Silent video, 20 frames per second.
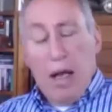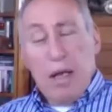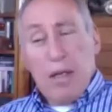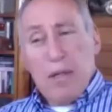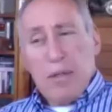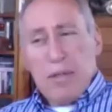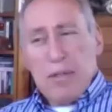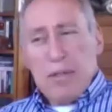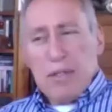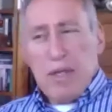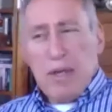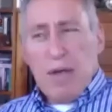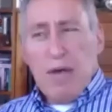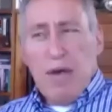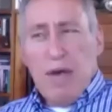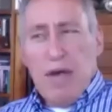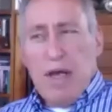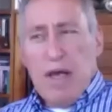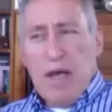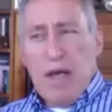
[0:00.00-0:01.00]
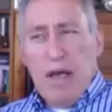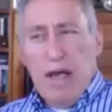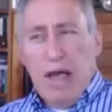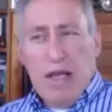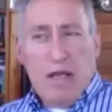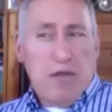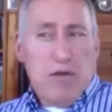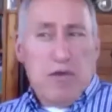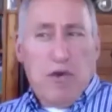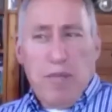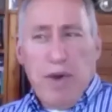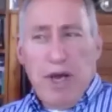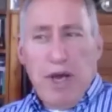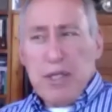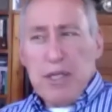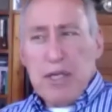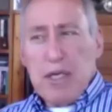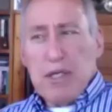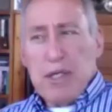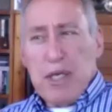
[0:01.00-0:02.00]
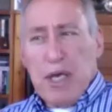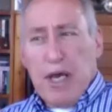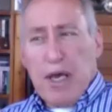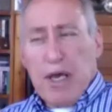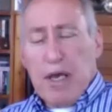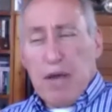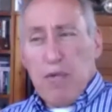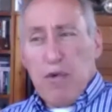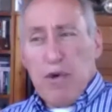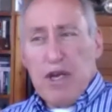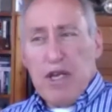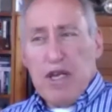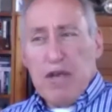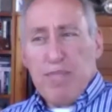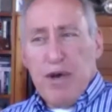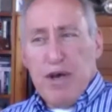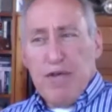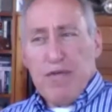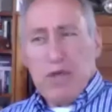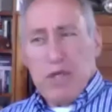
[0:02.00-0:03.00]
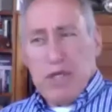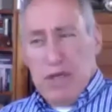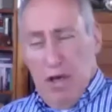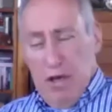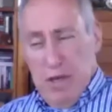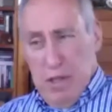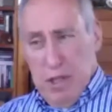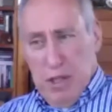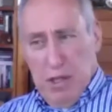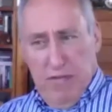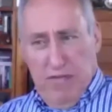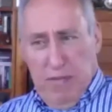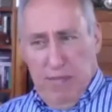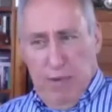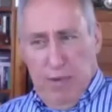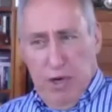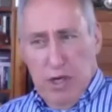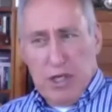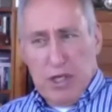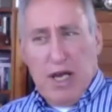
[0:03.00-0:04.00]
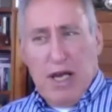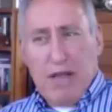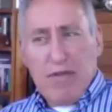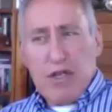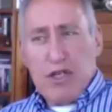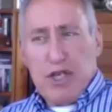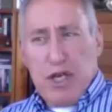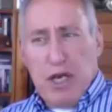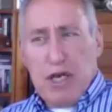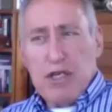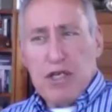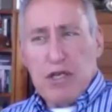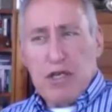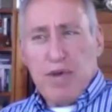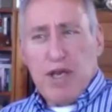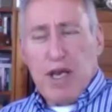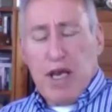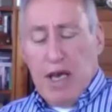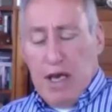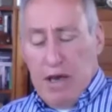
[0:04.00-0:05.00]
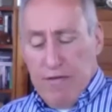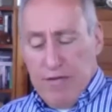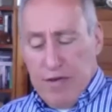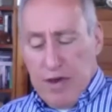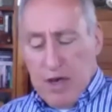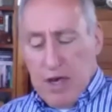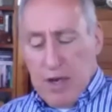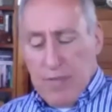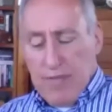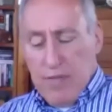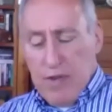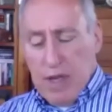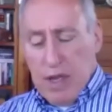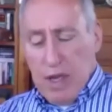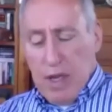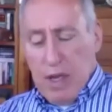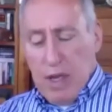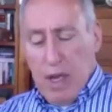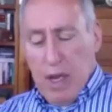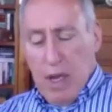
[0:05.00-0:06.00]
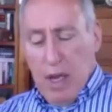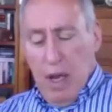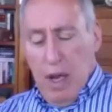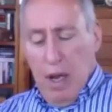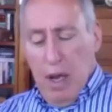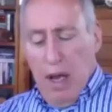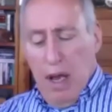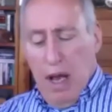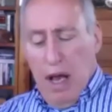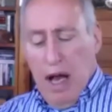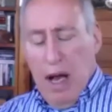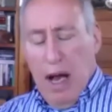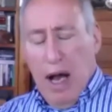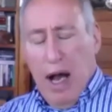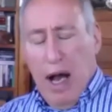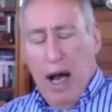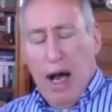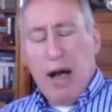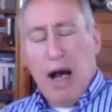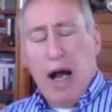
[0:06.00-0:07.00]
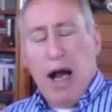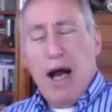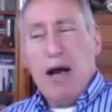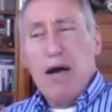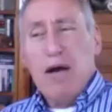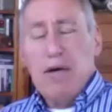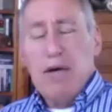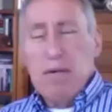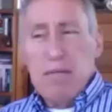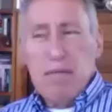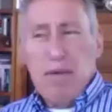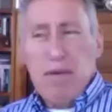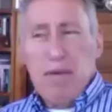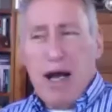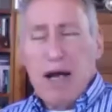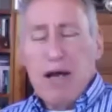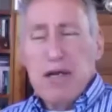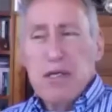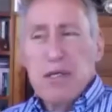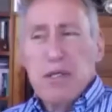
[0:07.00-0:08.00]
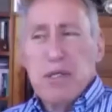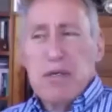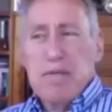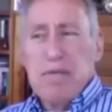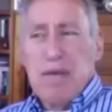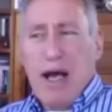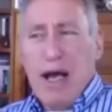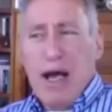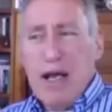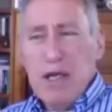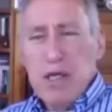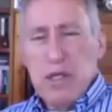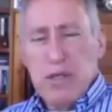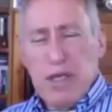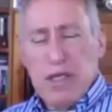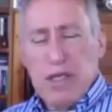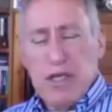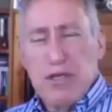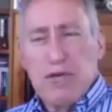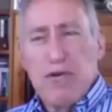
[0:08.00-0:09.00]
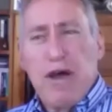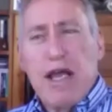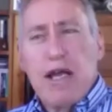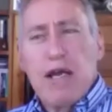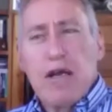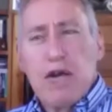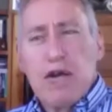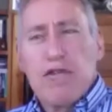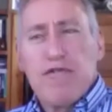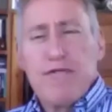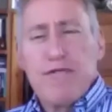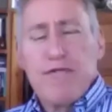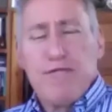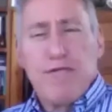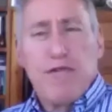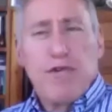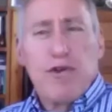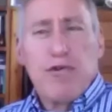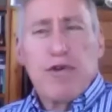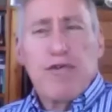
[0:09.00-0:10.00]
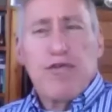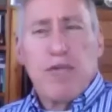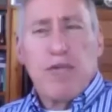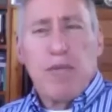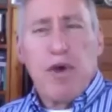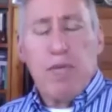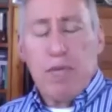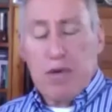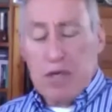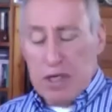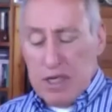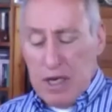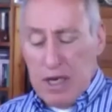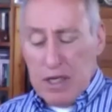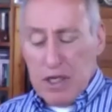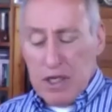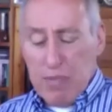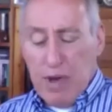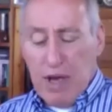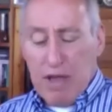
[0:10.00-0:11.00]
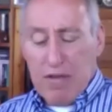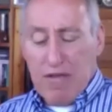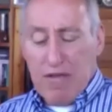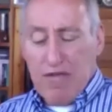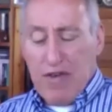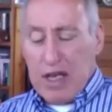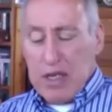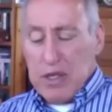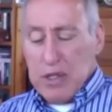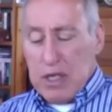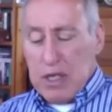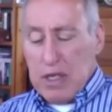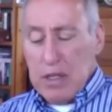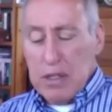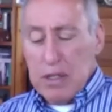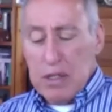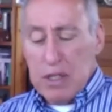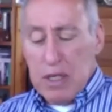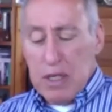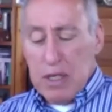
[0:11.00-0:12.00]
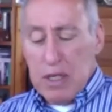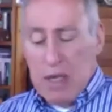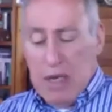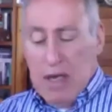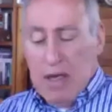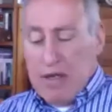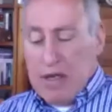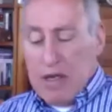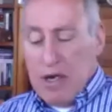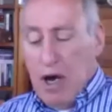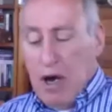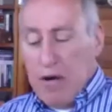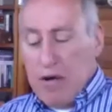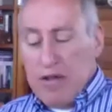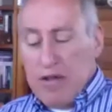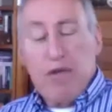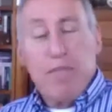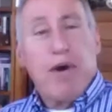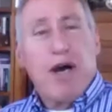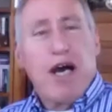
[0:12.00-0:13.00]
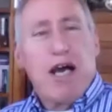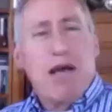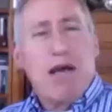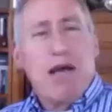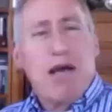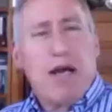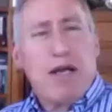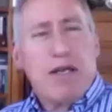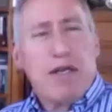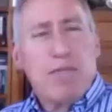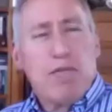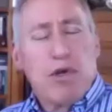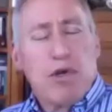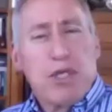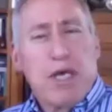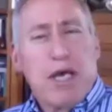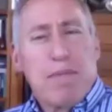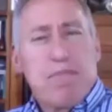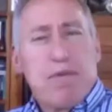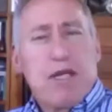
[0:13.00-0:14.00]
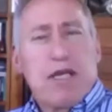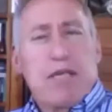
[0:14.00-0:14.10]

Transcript: So you're basically saying we need both silver bullet and the change in behavior. How does the terrain look for you at the moment? Tell us about the vaccines that are in the pipeline and what's happening.